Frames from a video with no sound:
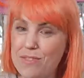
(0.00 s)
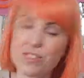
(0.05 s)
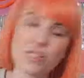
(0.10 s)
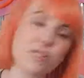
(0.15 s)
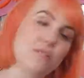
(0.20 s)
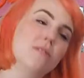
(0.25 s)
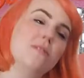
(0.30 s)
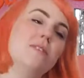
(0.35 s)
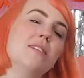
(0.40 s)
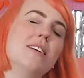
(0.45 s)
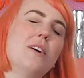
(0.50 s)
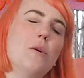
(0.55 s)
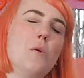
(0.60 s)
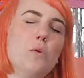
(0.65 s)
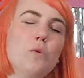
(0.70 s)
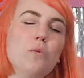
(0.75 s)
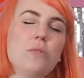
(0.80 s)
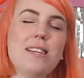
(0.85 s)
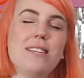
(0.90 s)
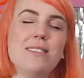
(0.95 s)
So
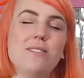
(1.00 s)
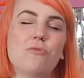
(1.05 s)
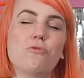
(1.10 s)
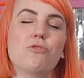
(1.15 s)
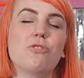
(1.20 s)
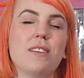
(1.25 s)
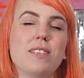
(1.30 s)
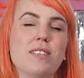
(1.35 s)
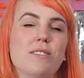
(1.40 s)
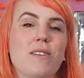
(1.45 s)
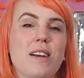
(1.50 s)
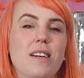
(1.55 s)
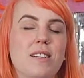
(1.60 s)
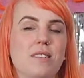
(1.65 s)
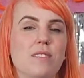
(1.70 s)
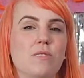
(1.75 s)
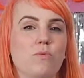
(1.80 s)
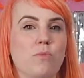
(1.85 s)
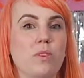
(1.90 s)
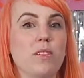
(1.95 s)
all these little trust
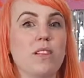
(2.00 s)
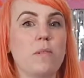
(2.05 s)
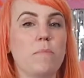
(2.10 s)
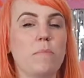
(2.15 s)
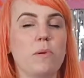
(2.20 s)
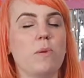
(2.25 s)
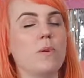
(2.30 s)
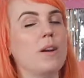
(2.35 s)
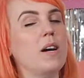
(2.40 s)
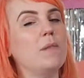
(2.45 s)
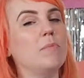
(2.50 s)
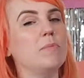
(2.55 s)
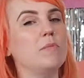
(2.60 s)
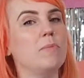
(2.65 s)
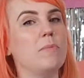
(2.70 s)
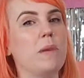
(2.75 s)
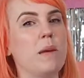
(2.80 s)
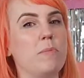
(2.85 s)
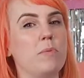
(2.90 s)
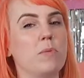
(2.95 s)
factors really build up
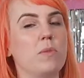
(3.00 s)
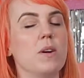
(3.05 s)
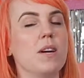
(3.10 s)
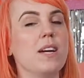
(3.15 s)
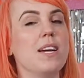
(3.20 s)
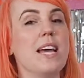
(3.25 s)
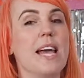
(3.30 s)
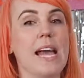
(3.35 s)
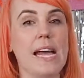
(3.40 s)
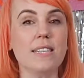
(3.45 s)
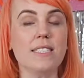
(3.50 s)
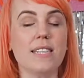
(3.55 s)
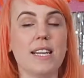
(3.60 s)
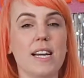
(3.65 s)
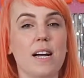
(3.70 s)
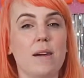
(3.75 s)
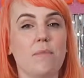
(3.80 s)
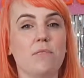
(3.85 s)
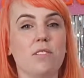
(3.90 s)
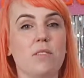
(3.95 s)
to people
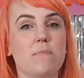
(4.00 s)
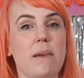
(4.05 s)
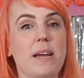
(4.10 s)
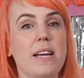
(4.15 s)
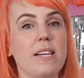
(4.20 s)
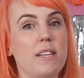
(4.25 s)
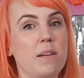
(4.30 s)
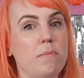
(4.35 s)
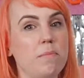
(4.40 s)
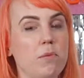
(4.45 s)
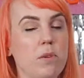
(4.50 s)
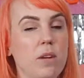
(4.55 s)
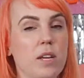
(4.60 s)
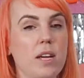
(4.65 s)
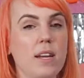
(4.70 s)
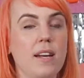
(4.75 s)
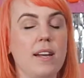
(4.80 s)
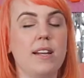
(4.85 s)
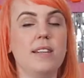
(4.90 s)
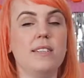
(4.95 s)
ending up to make that
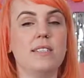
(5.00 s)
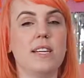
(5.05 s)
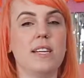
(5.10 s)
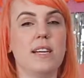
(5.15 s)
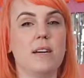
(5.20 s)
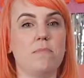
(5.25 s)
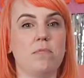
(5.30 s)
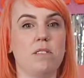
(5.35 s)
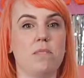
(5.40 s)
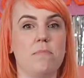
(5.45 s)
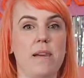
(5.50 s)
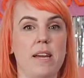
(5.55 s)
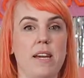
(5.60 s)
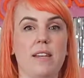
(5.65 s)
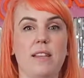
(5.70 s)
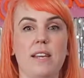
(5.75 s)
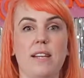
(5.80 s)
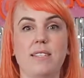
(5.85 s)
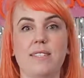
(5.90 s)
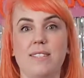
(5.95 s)
booking and ending up to
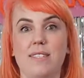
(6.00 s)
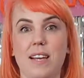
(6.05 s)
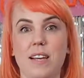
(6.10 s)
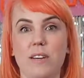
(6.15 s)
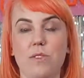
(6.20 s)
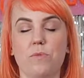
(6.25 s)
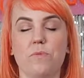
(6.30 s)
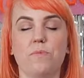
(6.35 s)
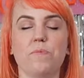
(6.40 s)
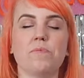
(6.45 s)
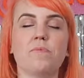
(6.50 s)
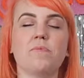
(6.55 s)
make that sale.